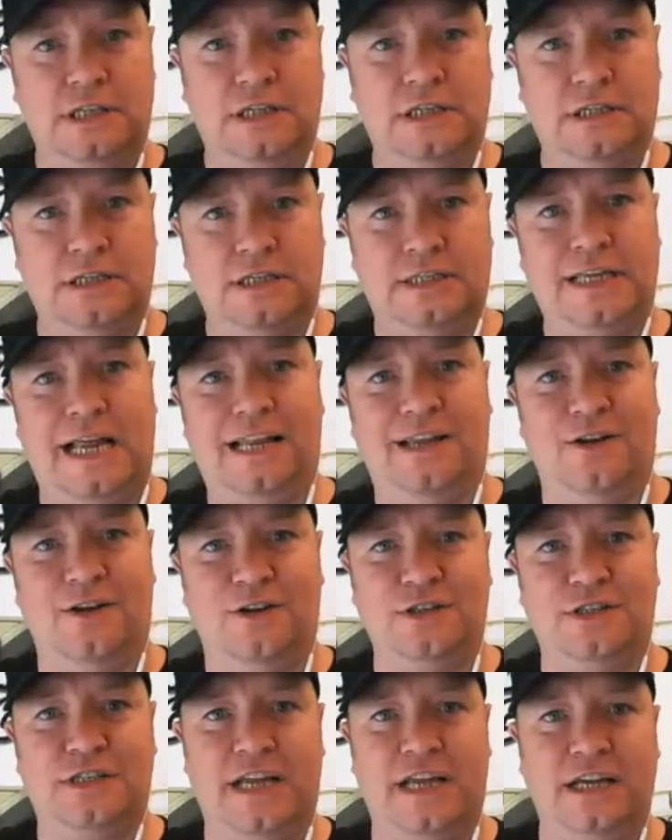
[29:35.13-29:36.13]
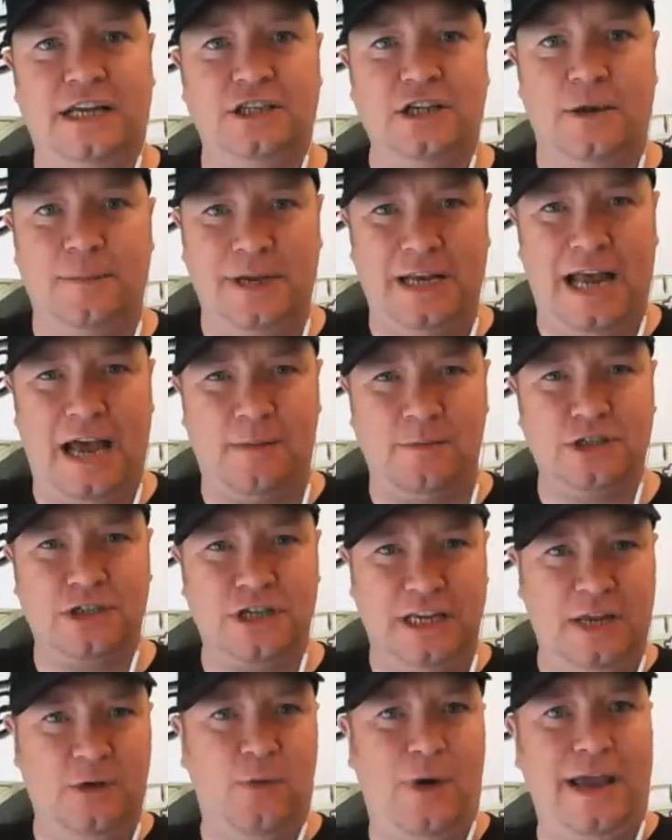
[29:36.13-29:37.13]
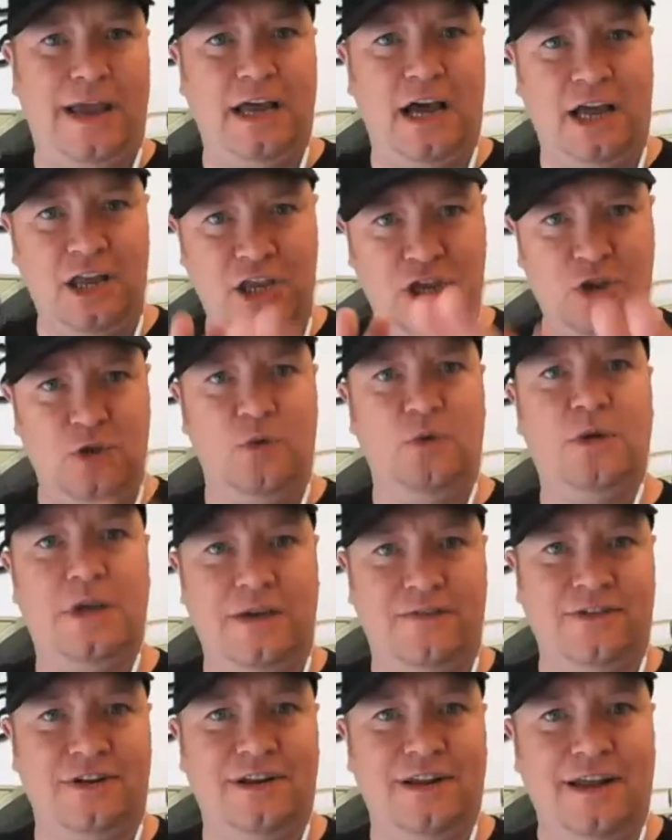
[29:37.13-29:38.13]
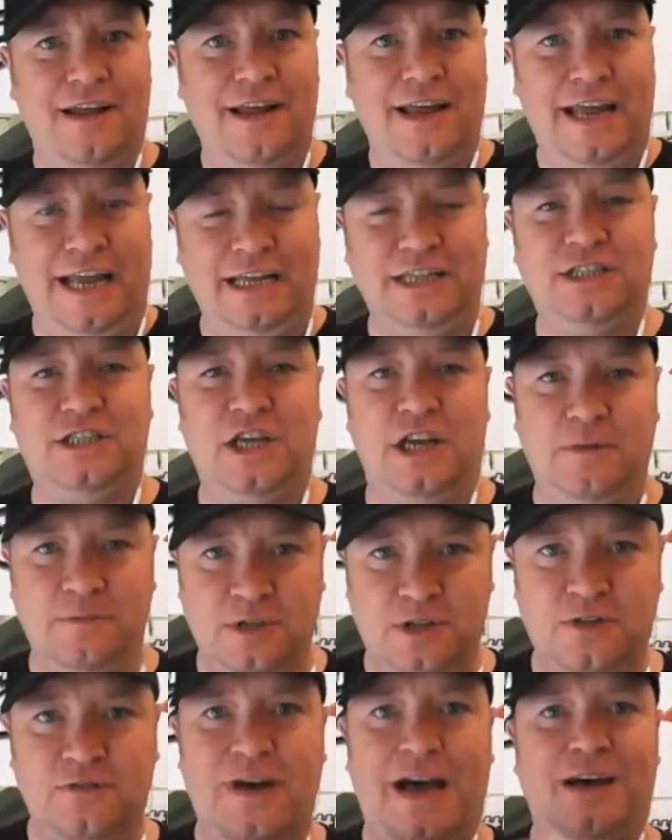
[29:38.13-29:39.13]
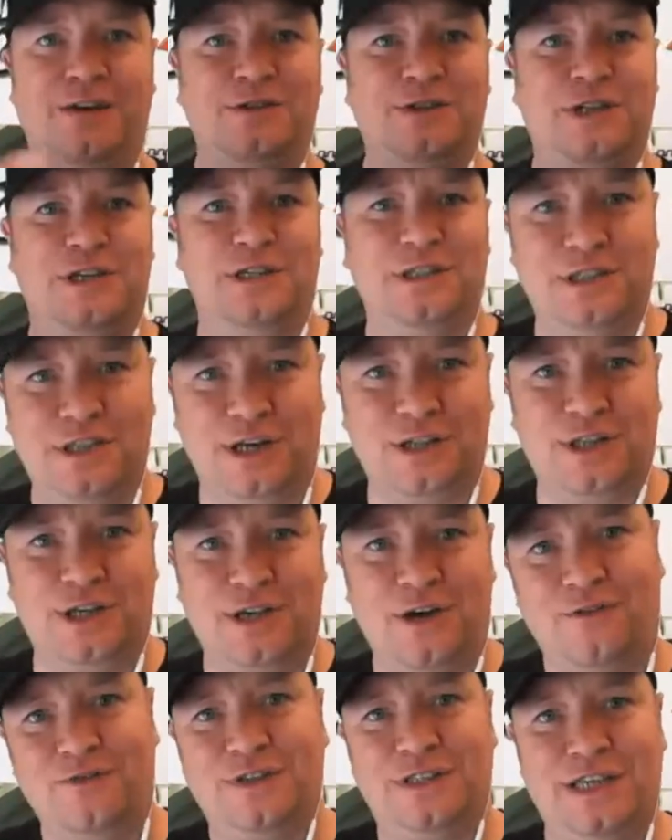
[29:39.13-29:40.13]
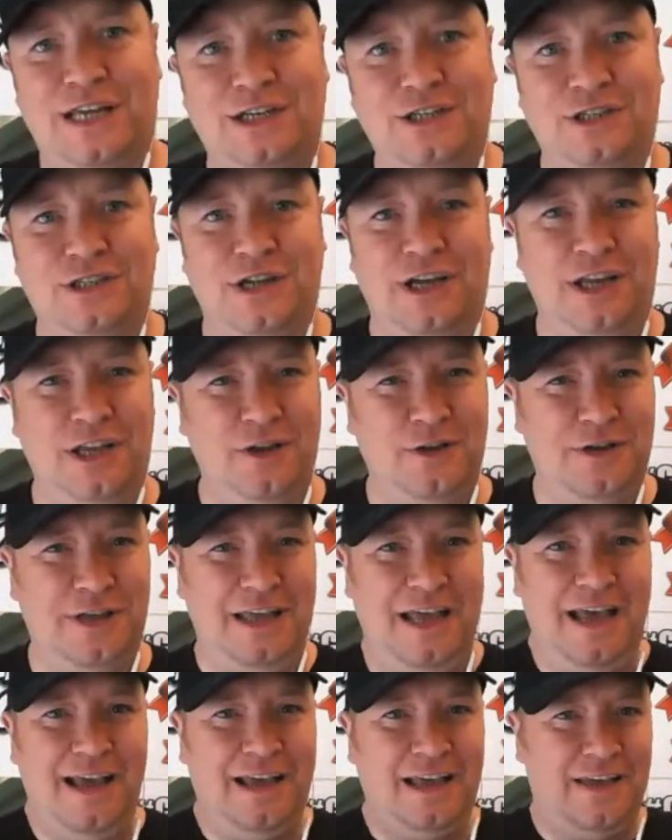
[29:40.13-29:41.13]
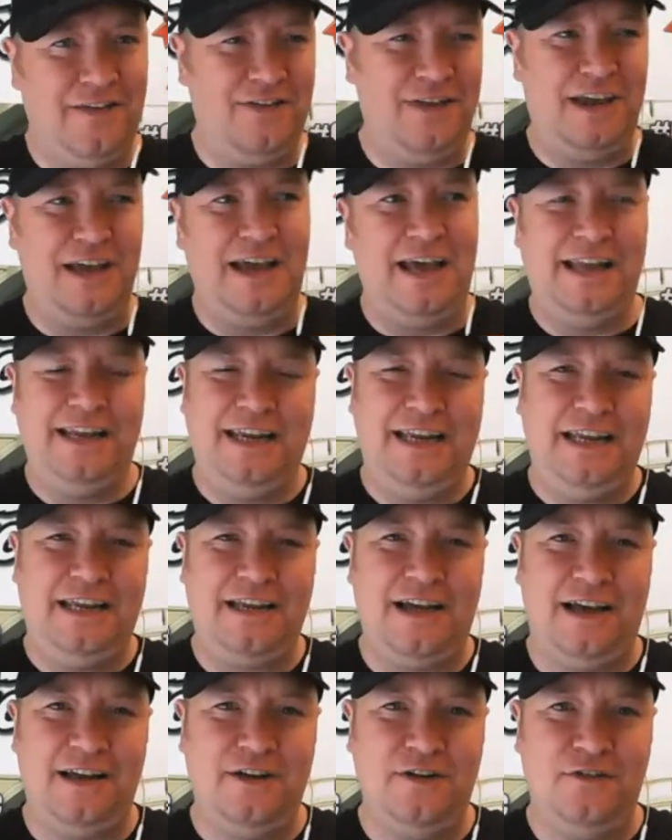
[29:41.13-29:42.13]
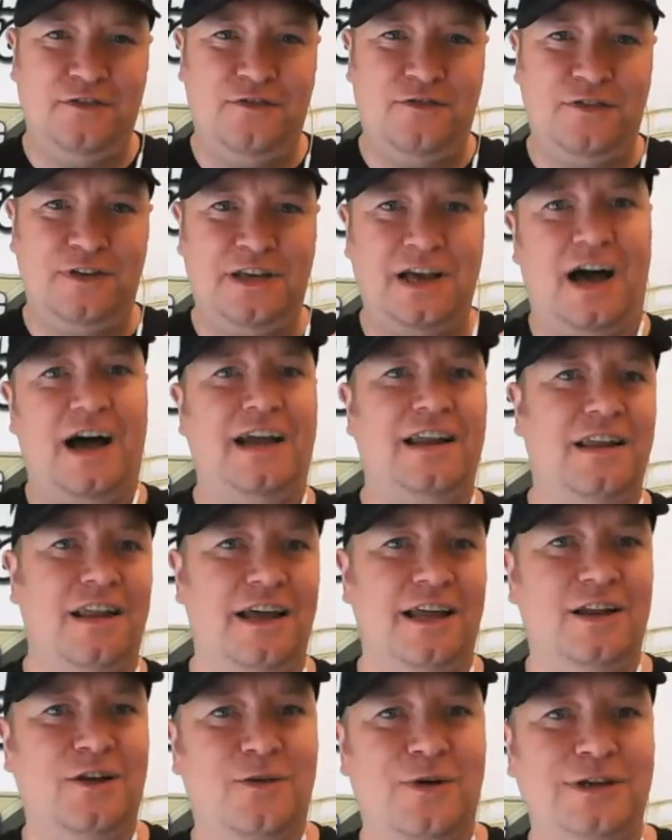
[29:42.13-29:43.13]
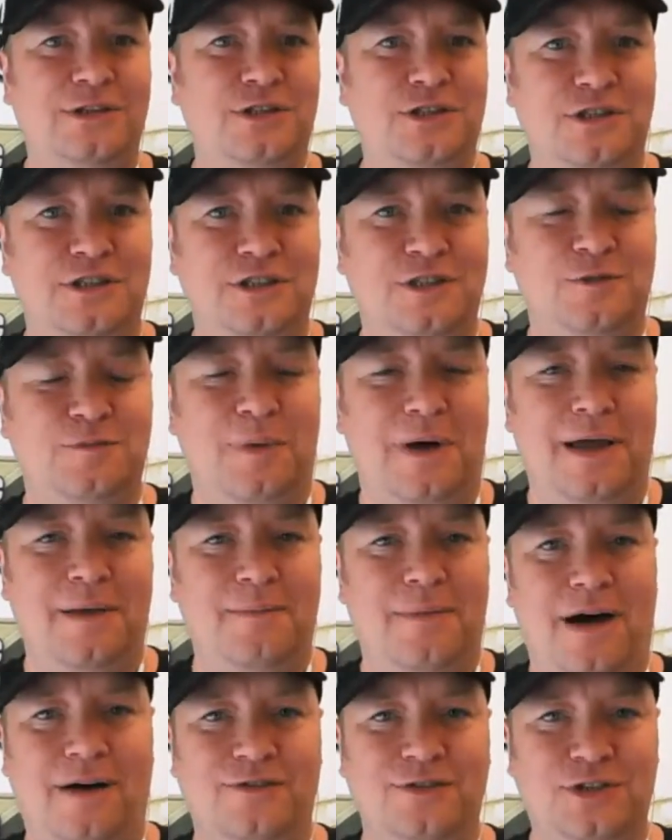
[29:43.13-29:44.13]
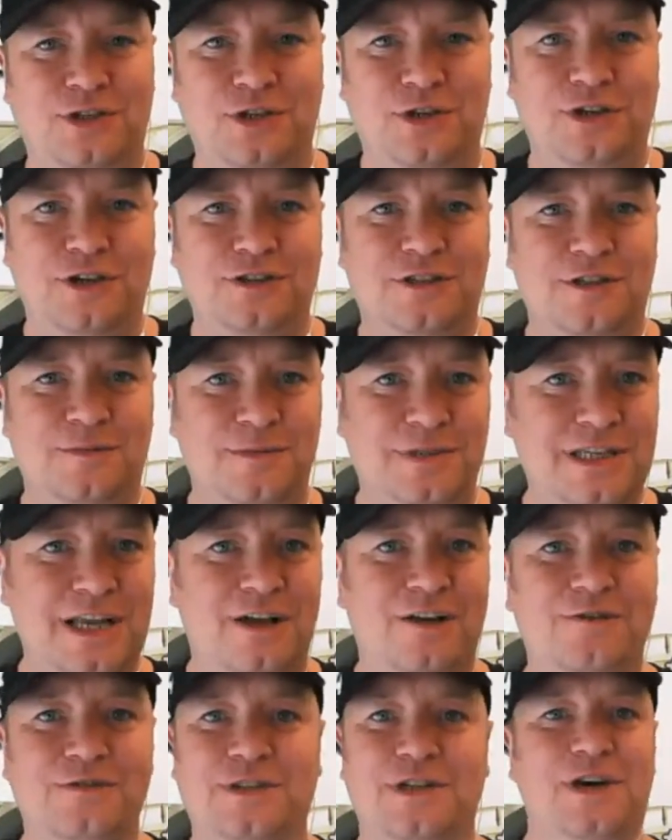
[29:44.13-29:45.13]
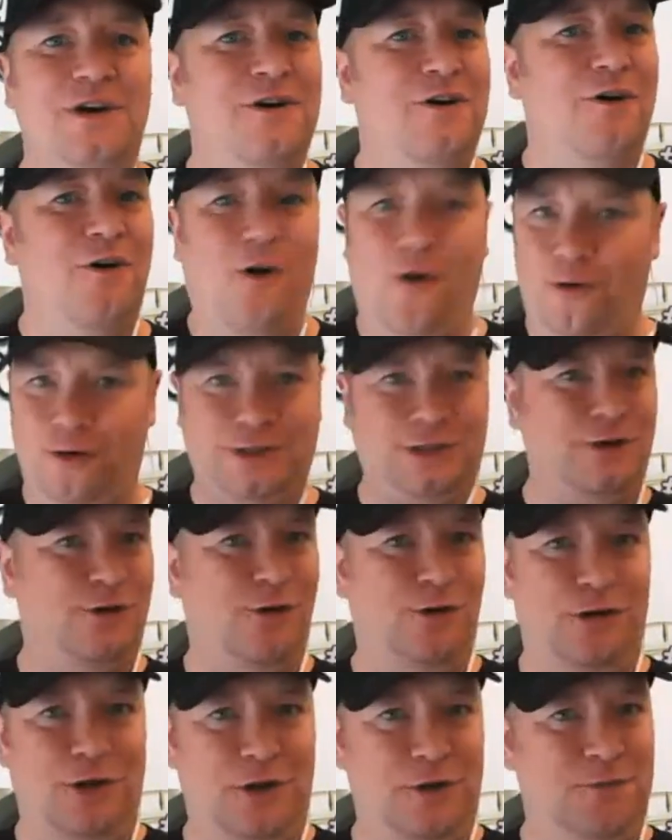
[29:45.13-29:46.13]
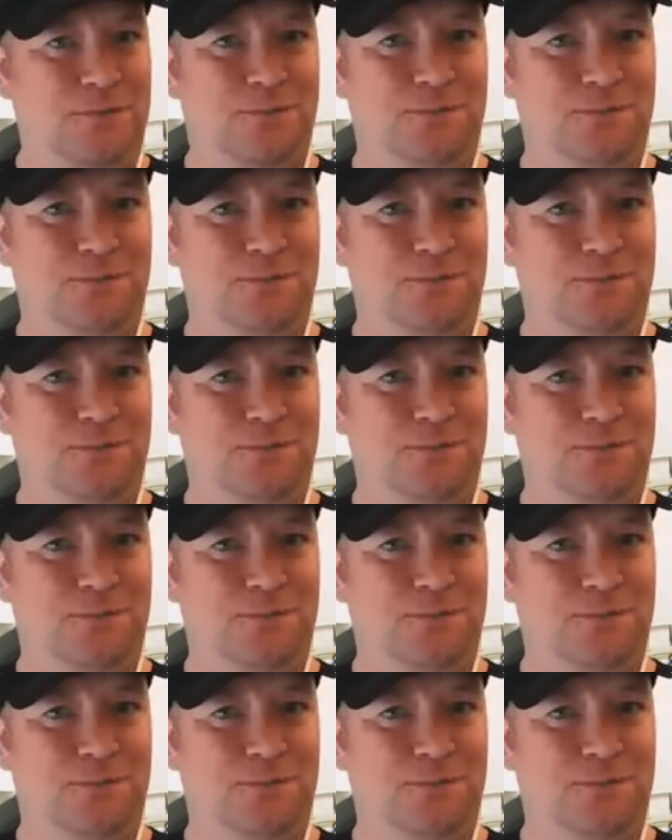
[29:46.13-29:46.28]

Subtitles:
talking to the talent on stage, I mean, how much leeway are you given in terms of how to conduct the conversation? Are you giving any kind of guideline questions by Marvel Studios themselves, or is it all you?